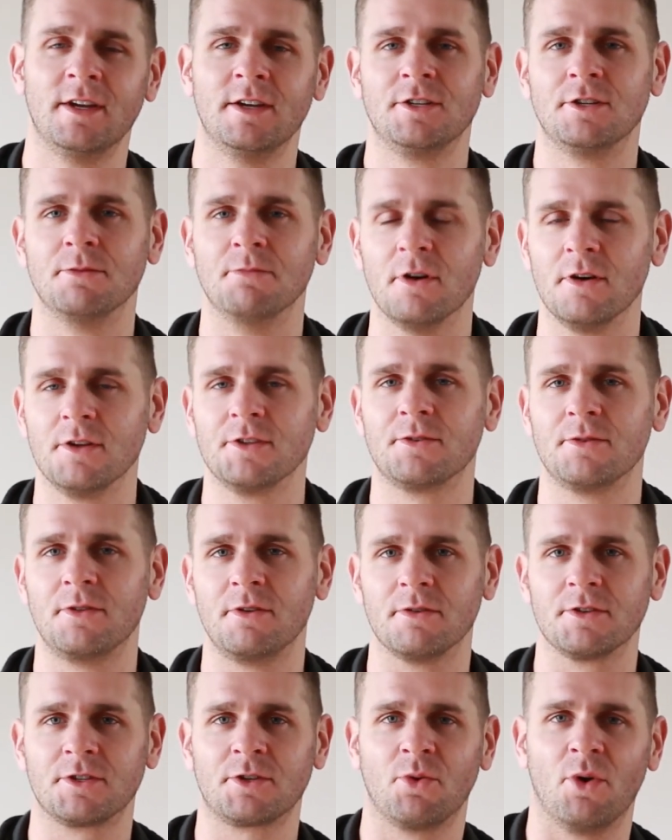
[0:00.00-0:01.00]
to be honest with
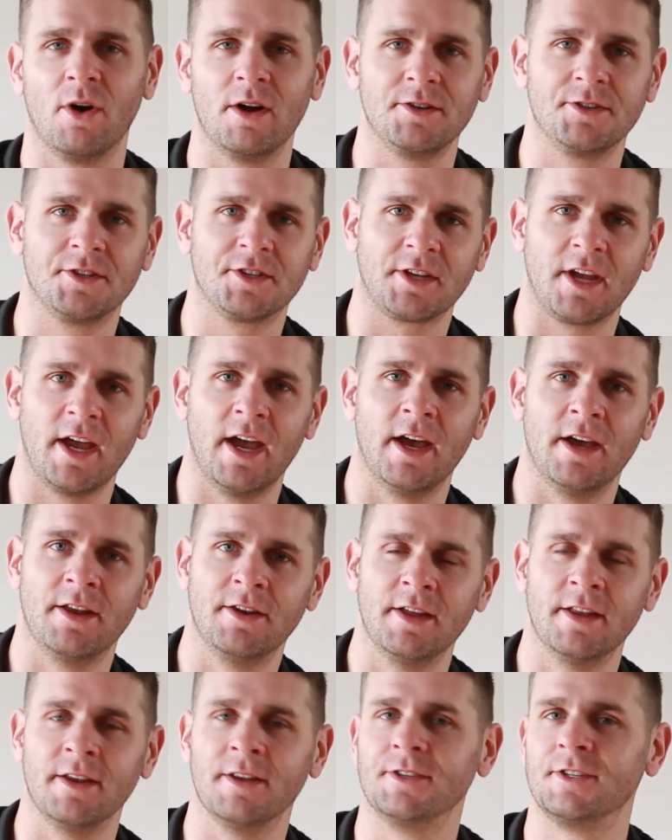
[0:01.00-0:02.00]
you, I was quite
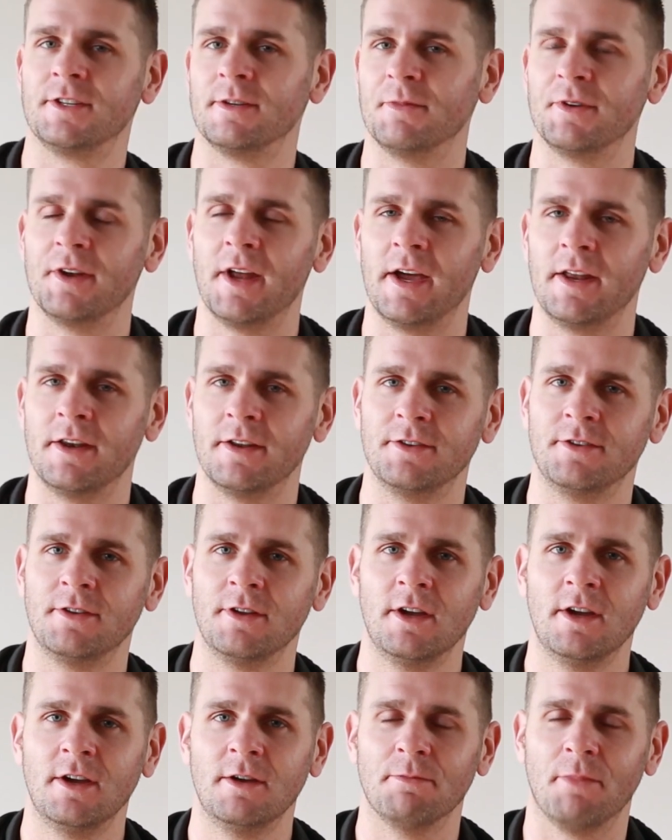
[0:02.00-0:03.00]
scared and intimidated
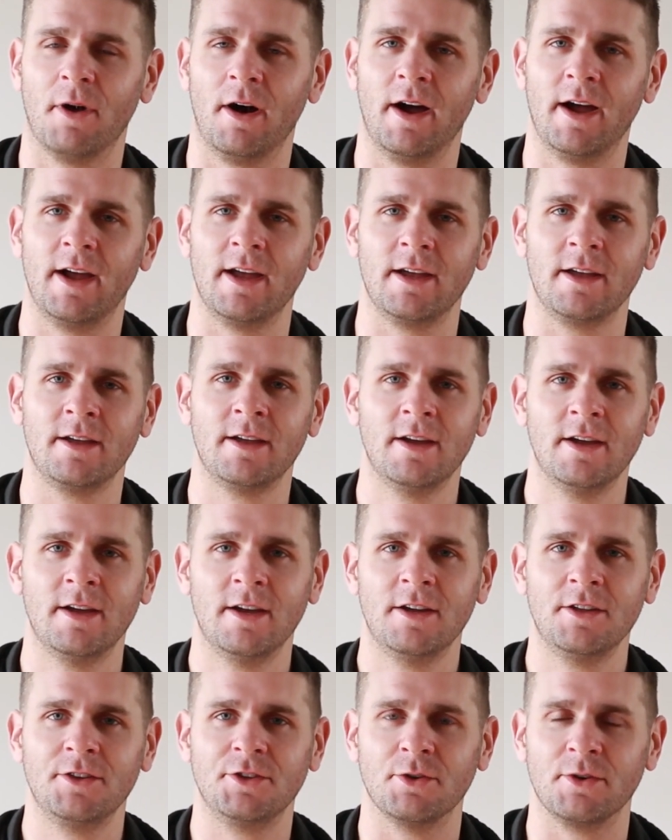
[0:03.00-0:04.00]
by
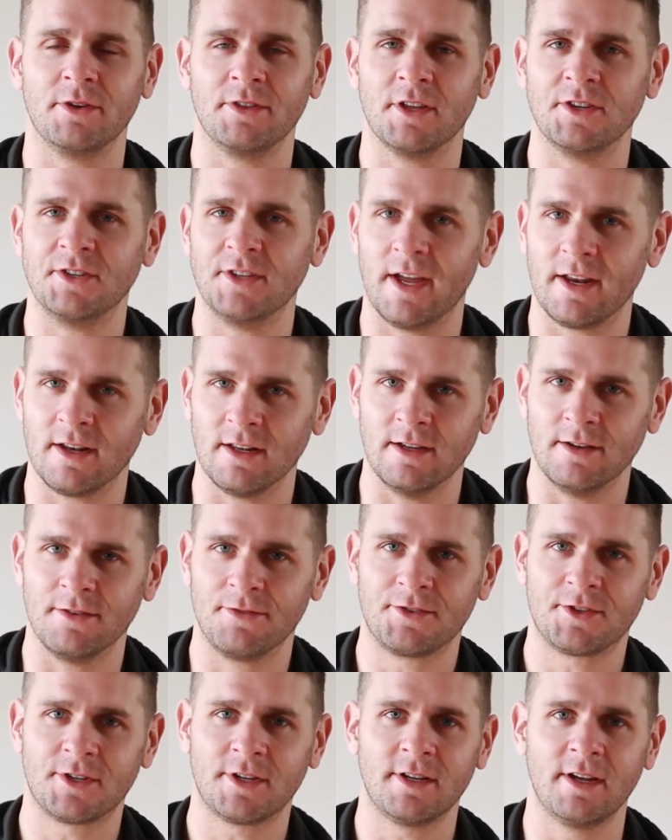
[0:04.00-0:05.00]
doing the
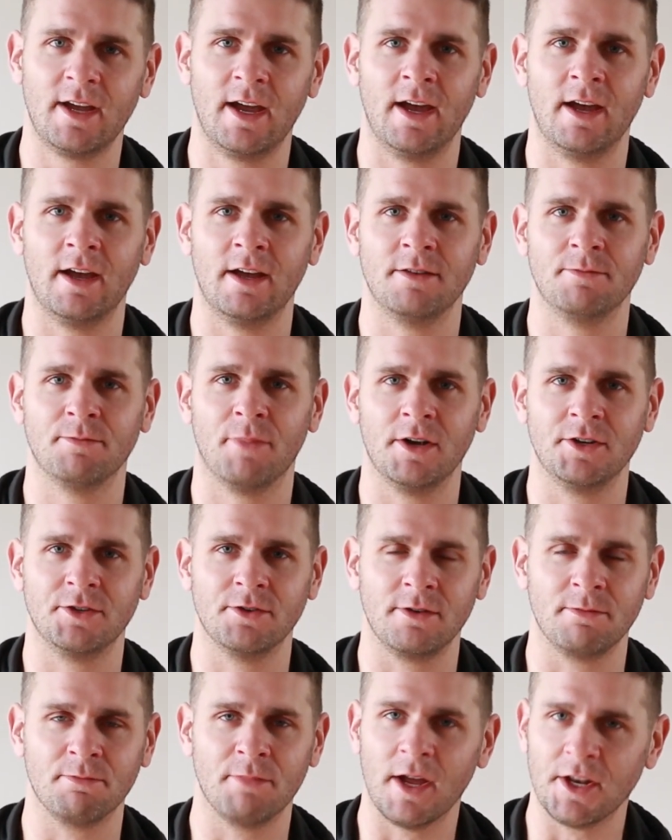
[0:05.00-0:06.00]
deadlift and by
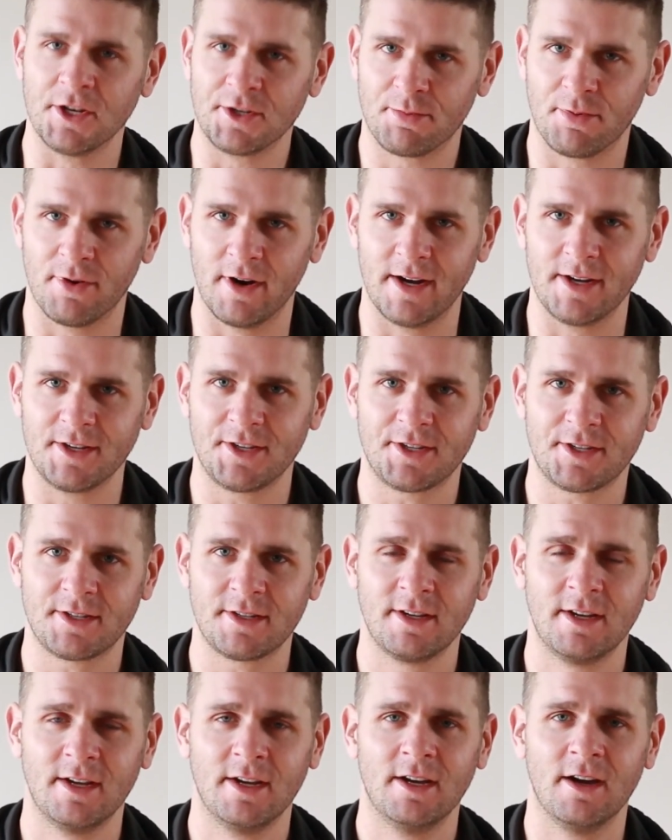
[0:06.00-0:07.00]
doing bench
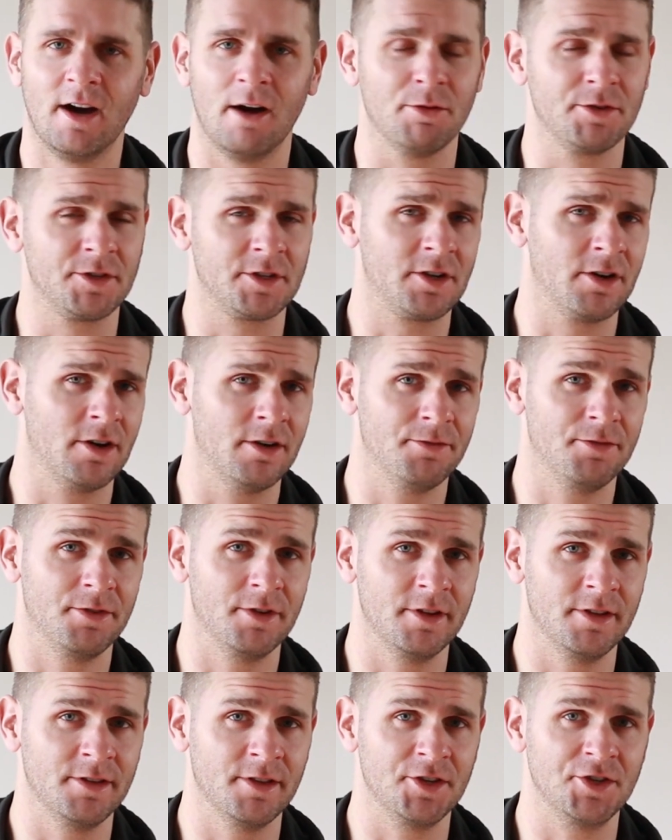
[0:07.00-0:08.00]
press. I wasn't
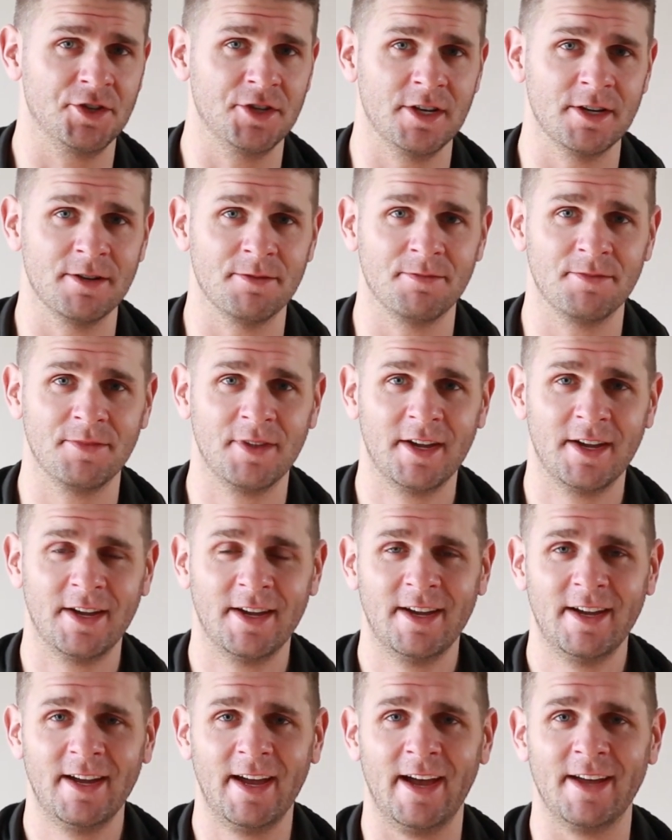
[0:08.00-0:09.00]
confident in the gym,
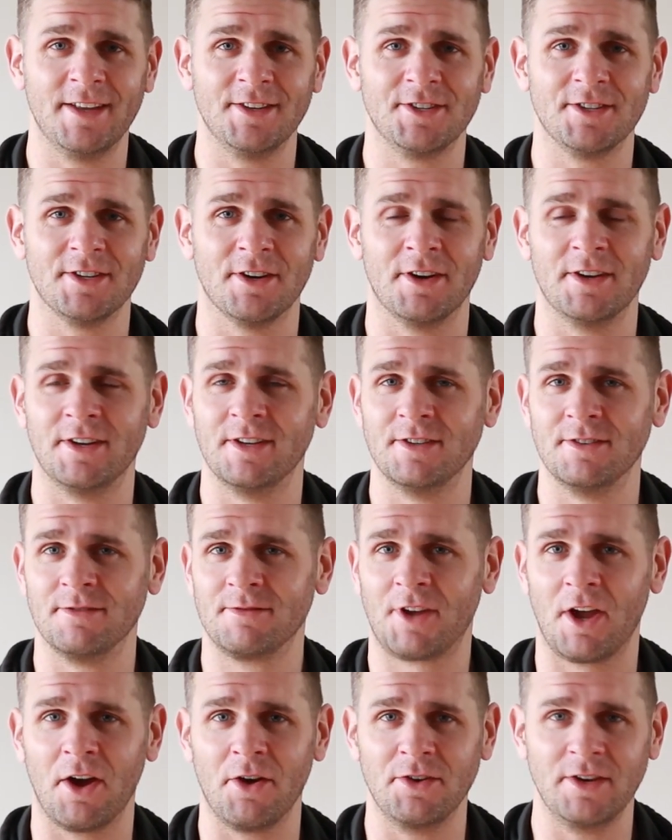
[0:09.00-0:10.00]
and so I
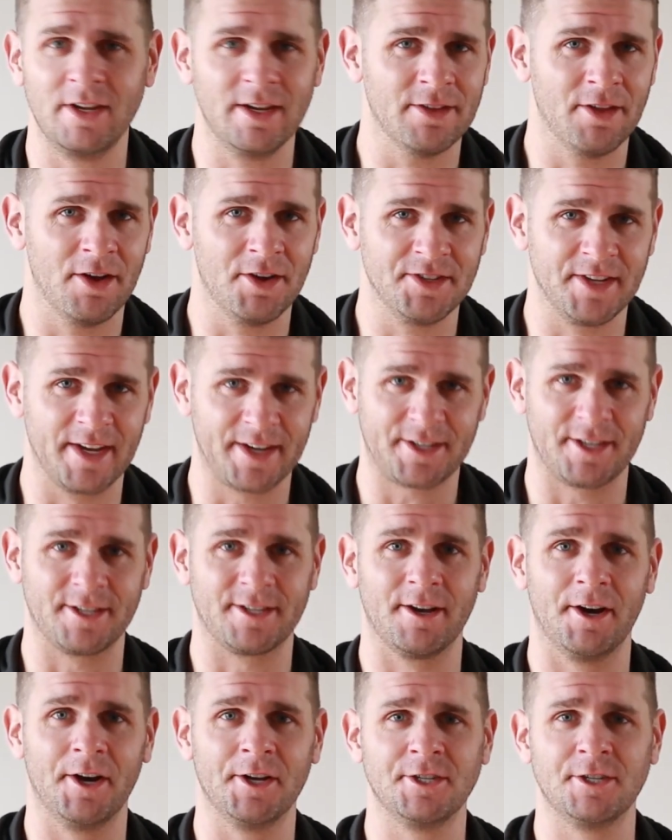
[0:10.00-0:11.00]
didn't go near those
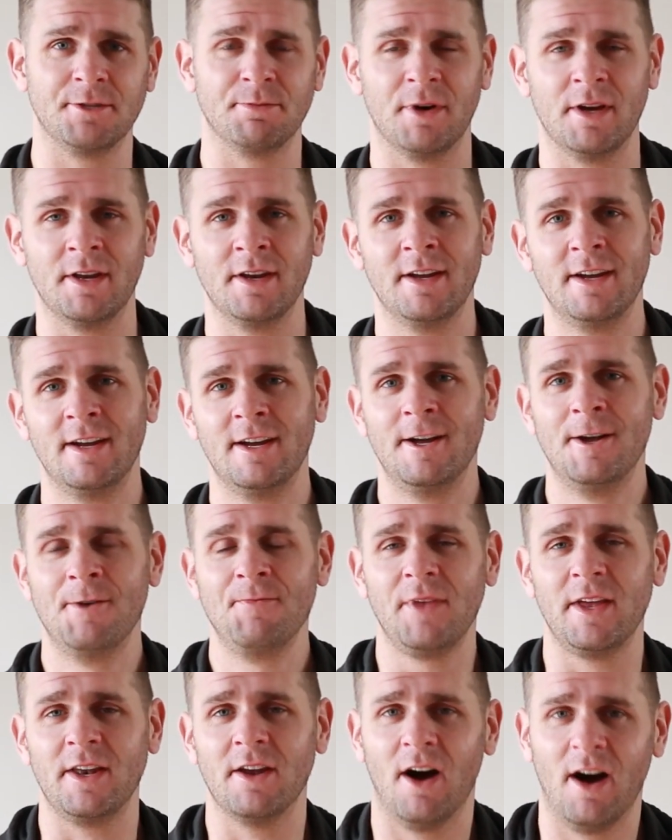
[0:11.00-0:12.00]
exercises. But
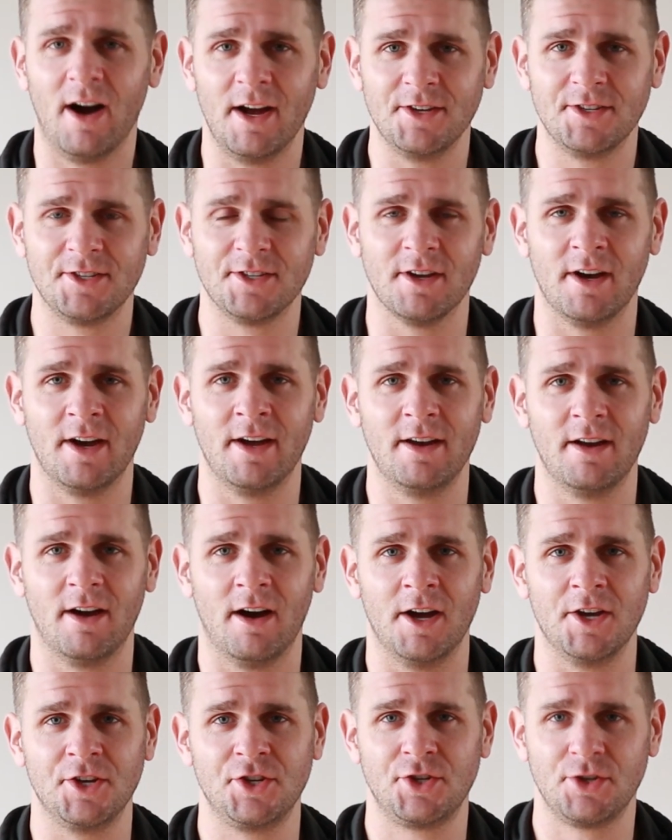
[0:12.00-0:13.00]
in hindsight,
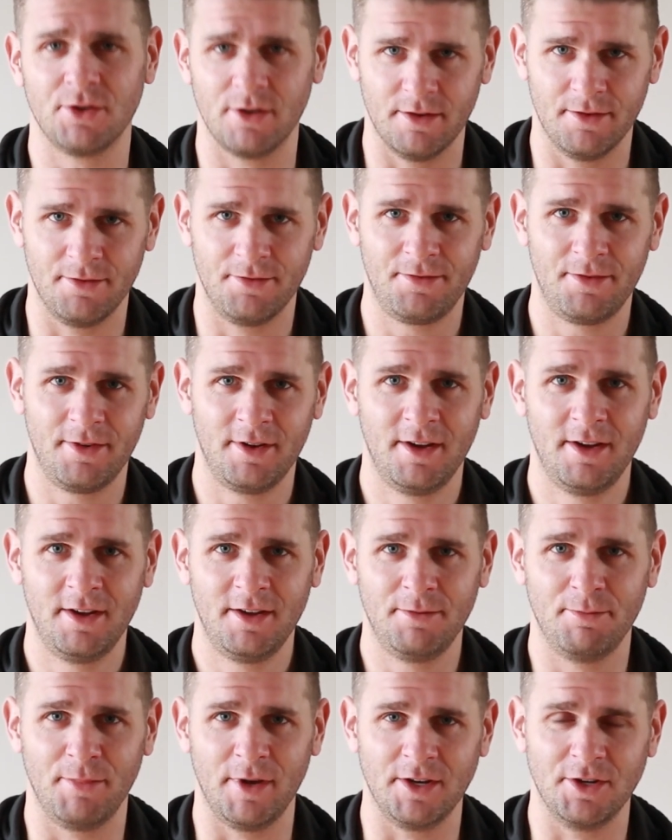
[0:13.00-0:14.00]
I should have
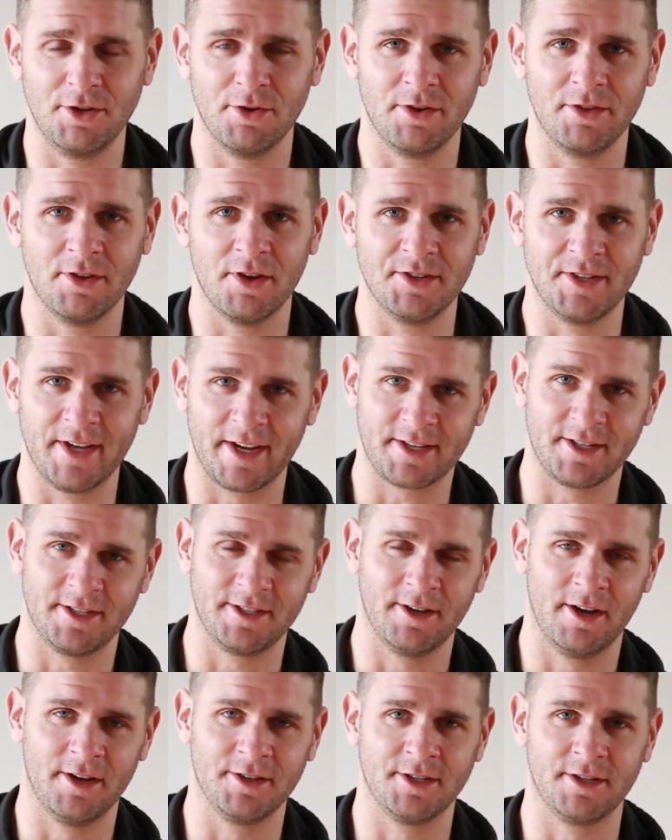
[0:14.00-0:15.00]
been doing those
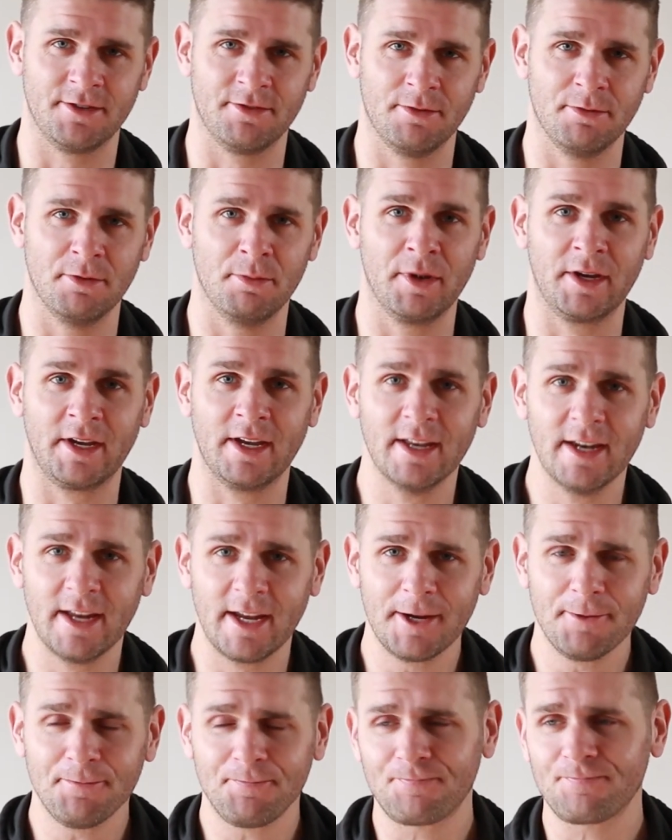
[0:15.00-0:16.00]
exercises from the
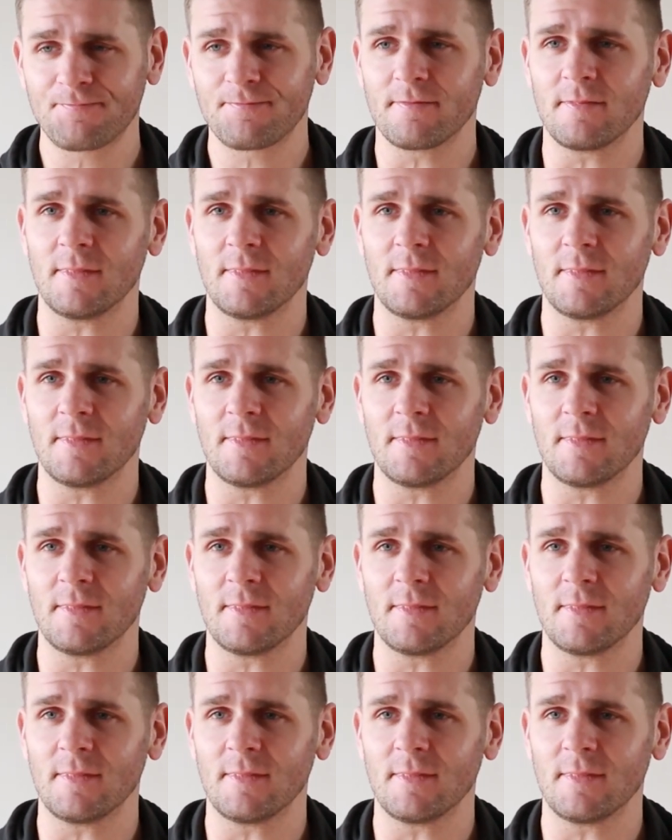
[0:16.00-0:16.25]
beginning.